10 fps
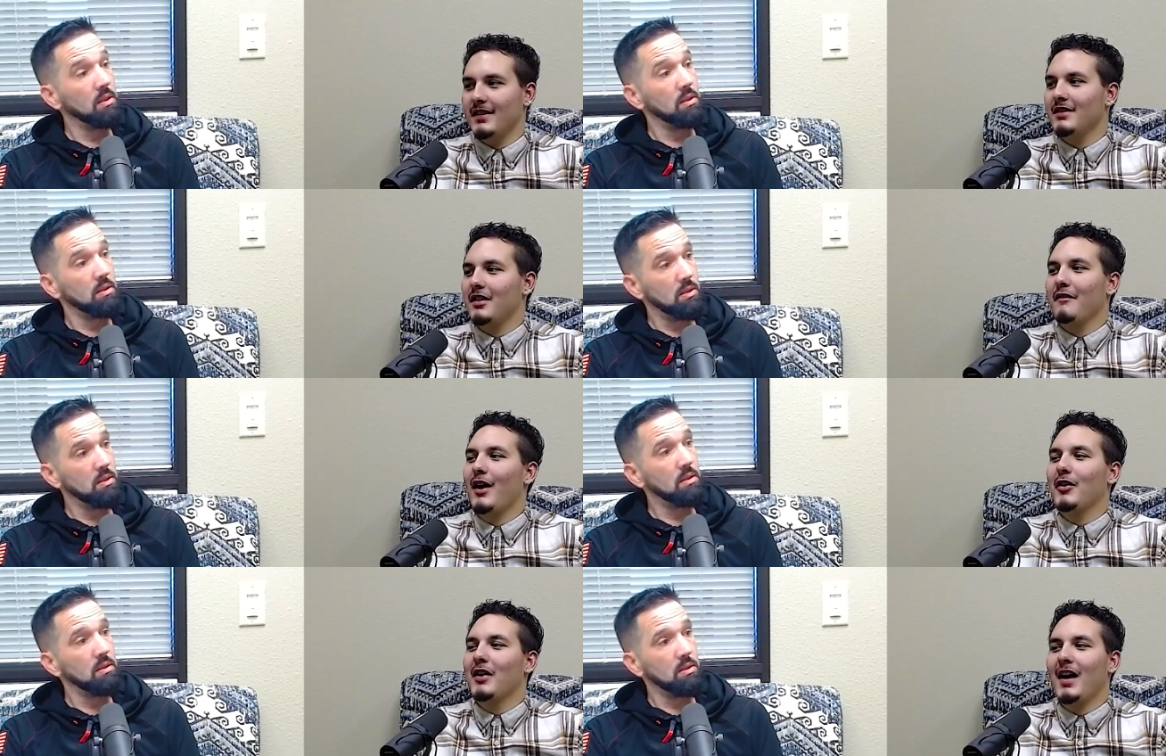Speaker 1: stuff
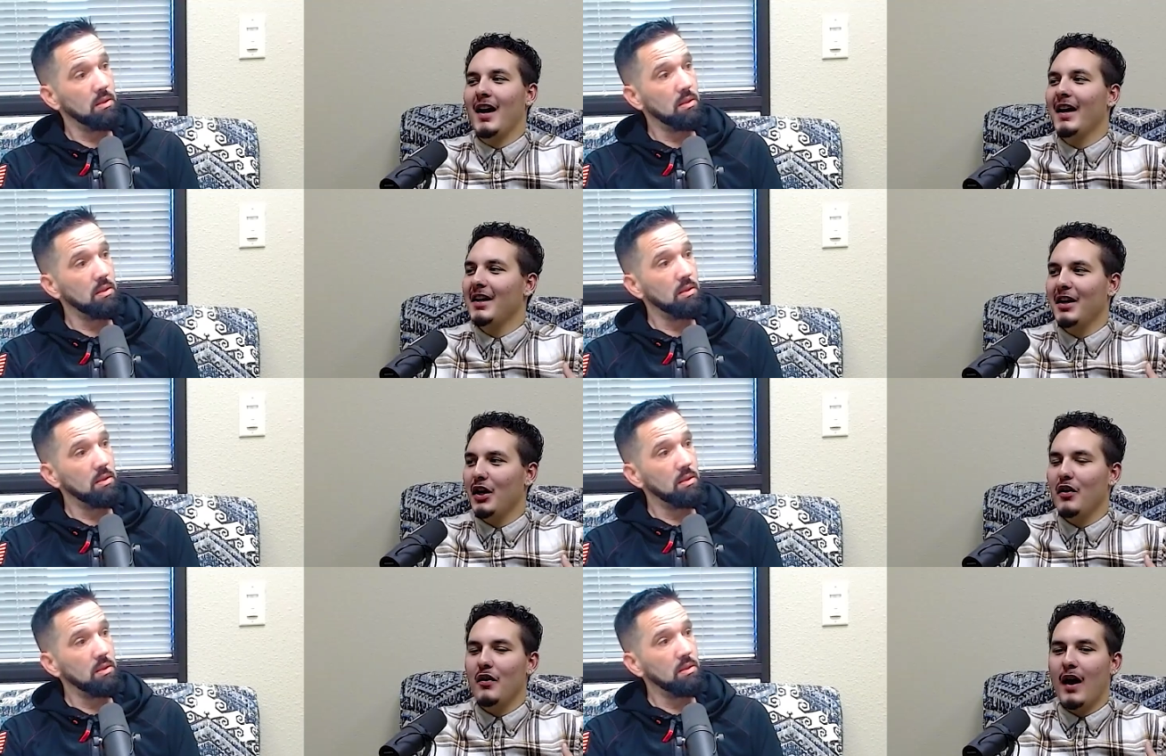out. I didn't
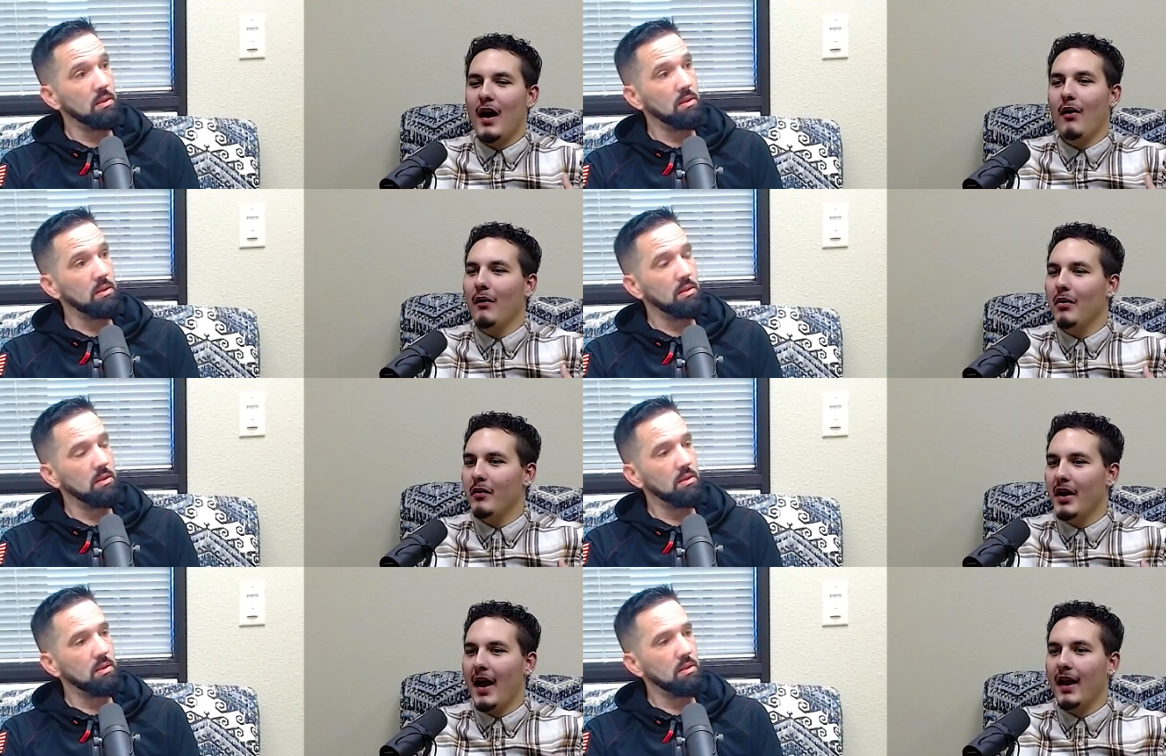know how I would
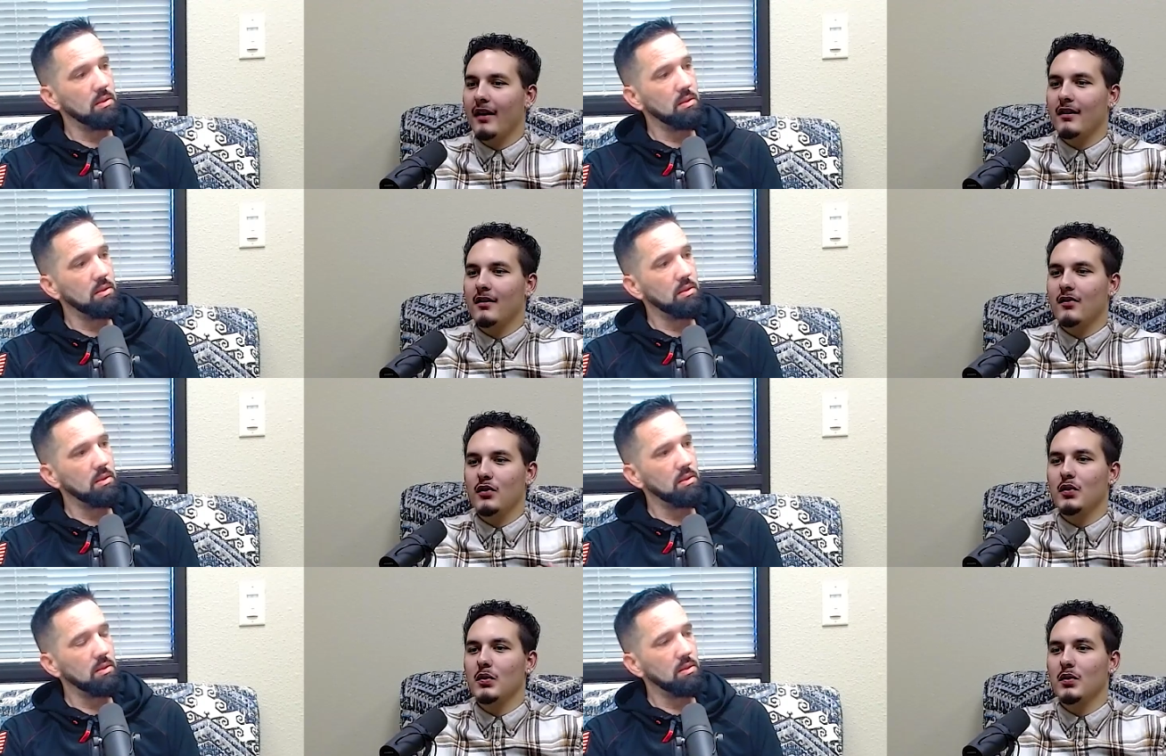react
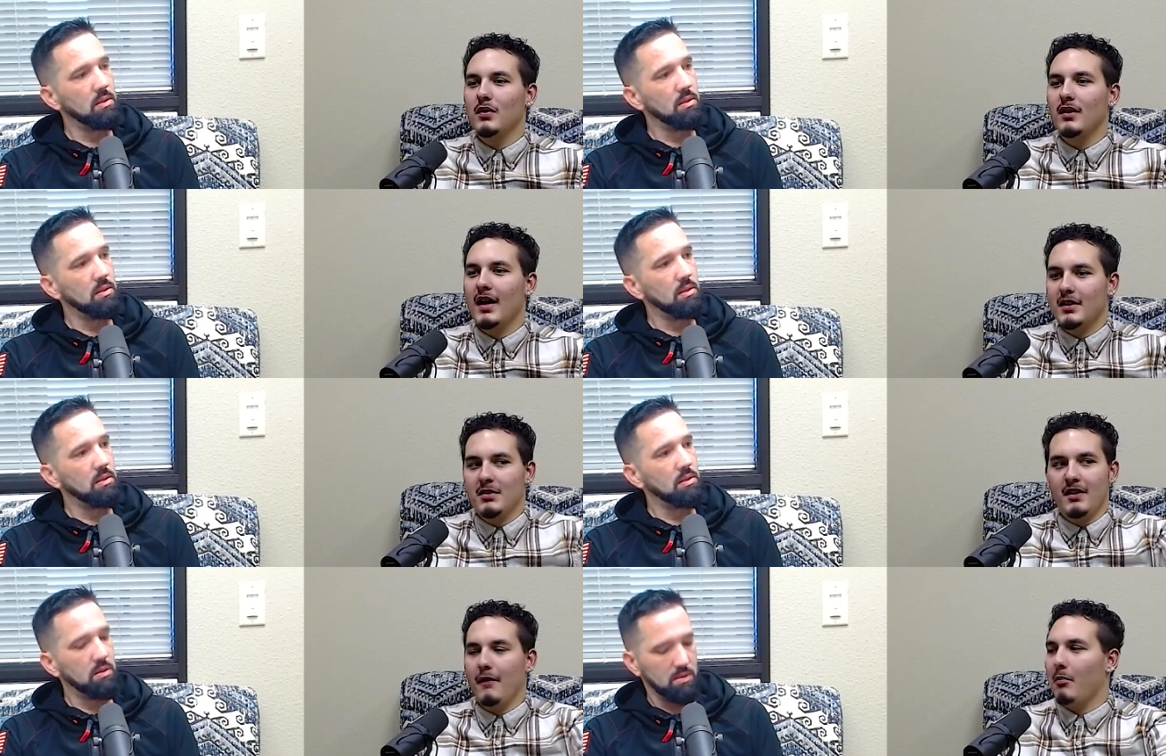to that
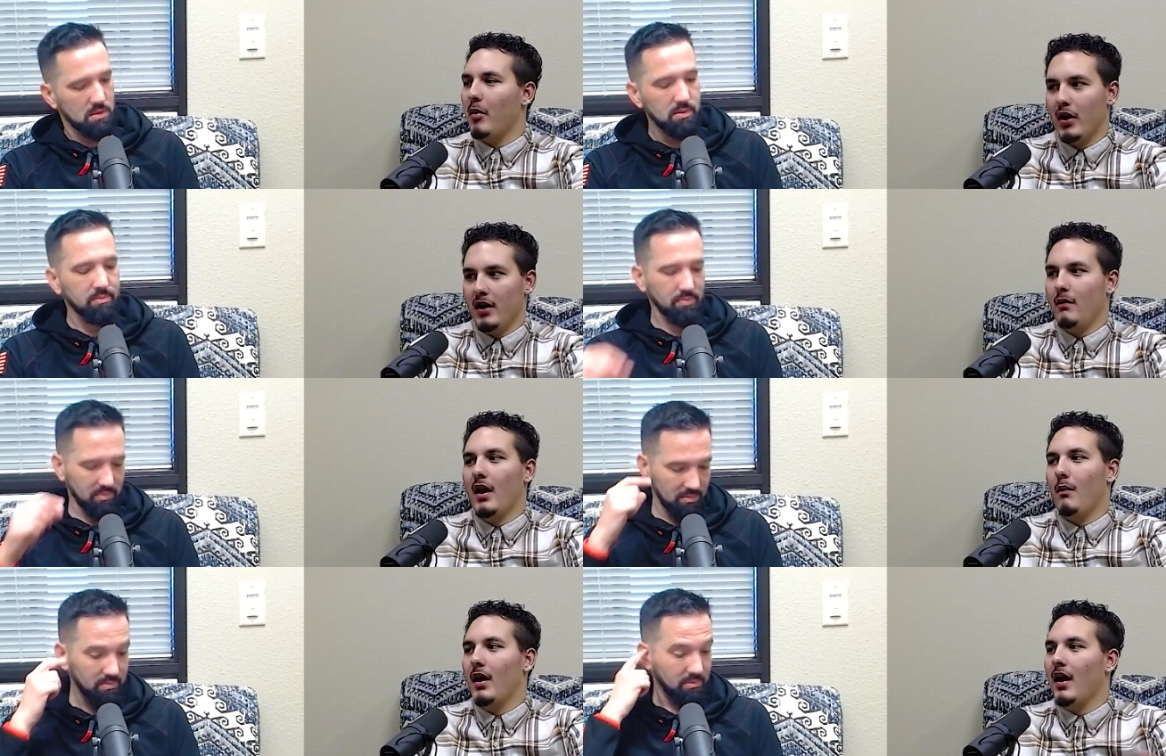specific party when I
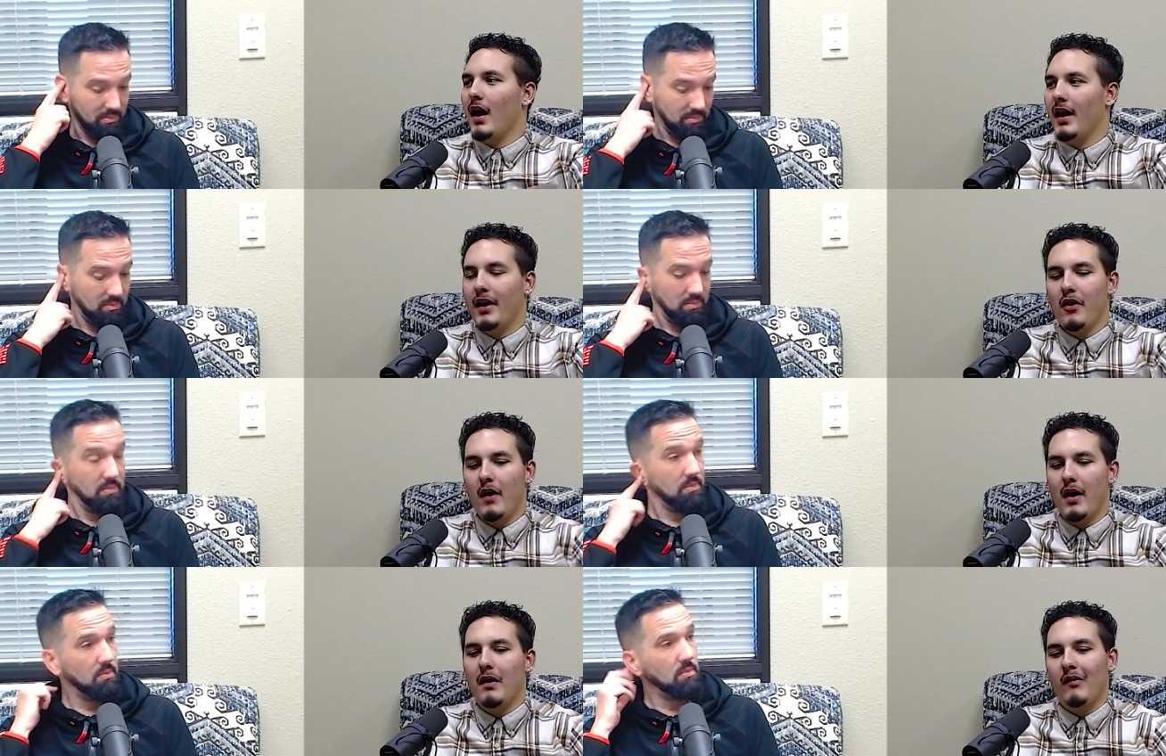went. I didn't know
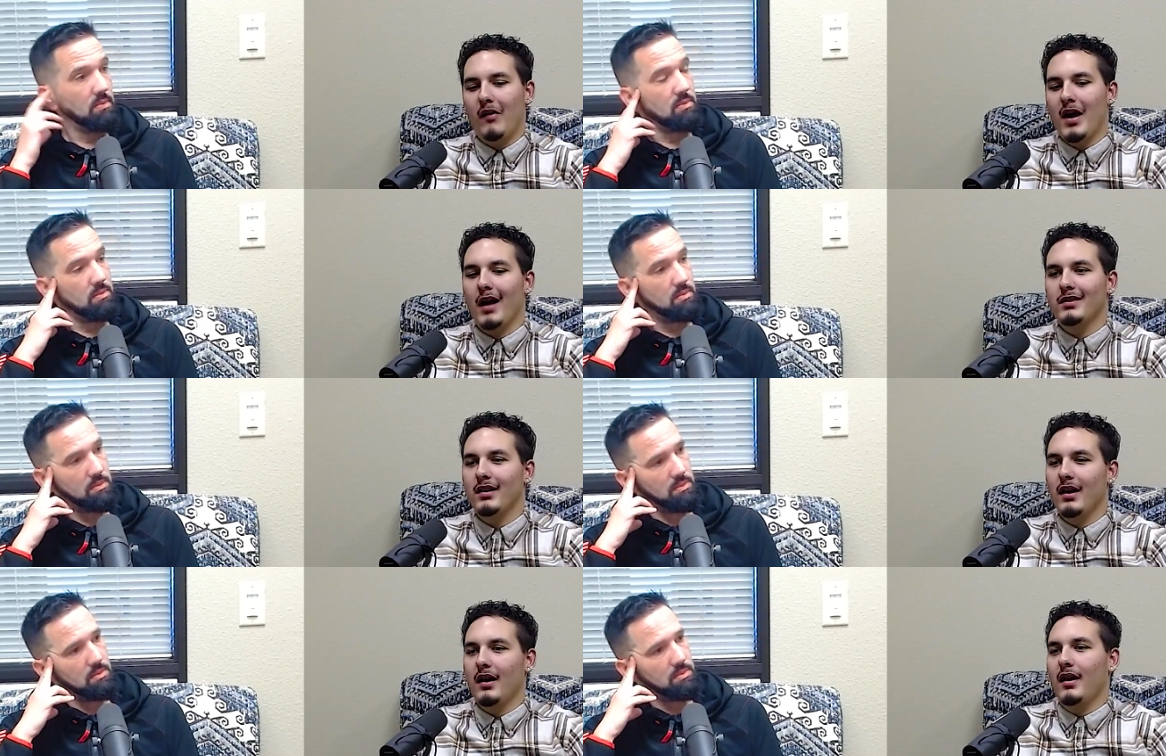how I'd react
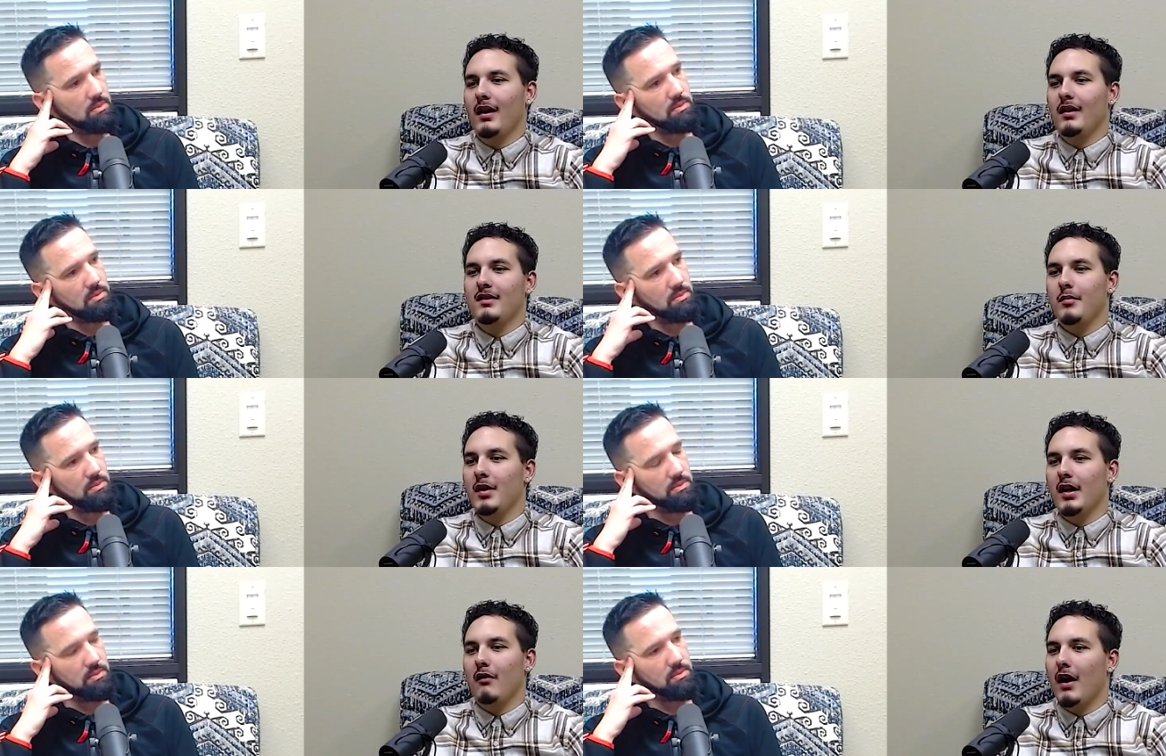to
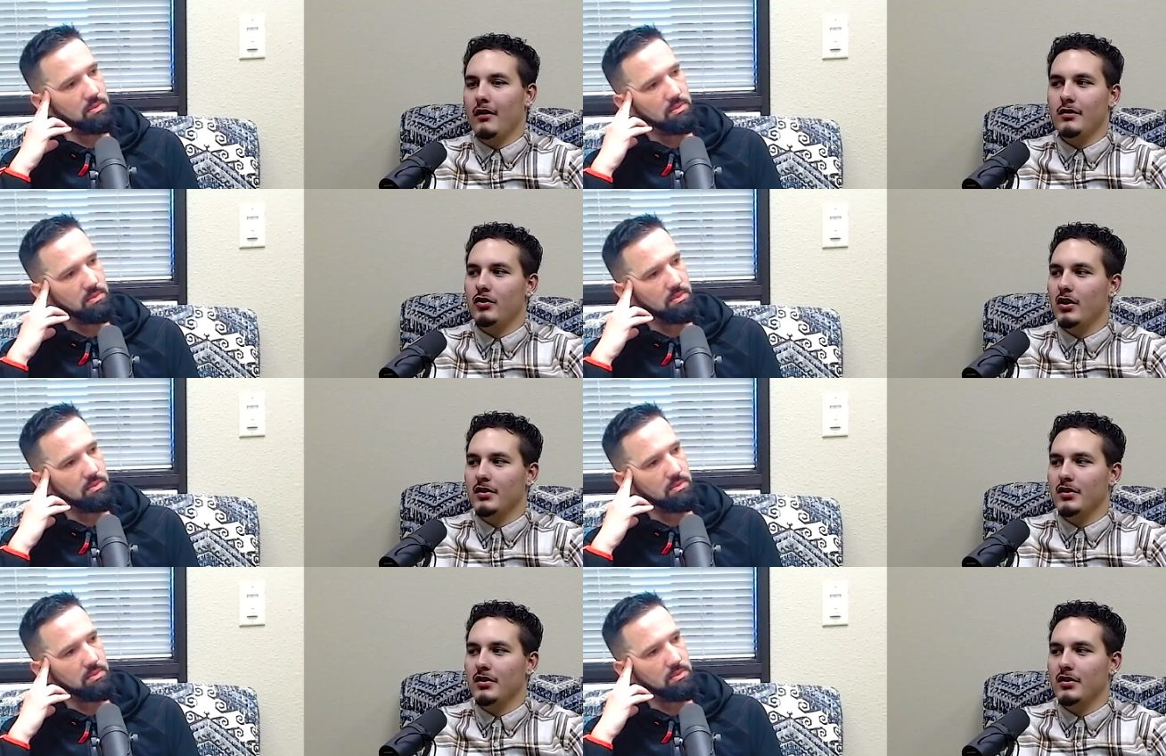being around drugs or